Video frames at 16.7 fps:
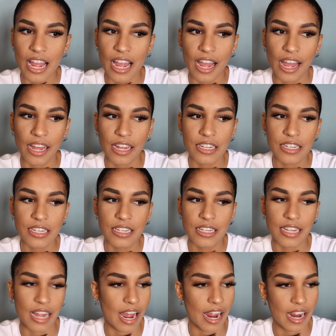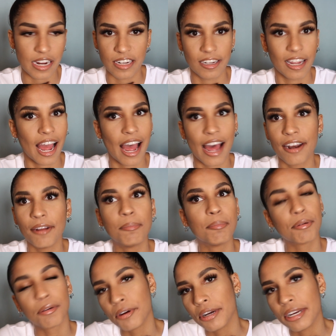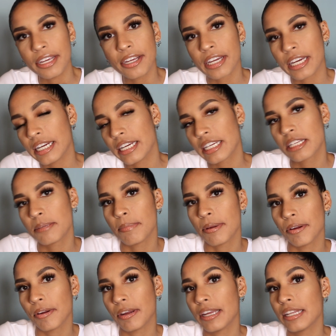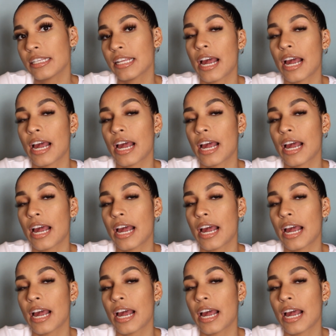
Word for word: As I had a pretty good experience,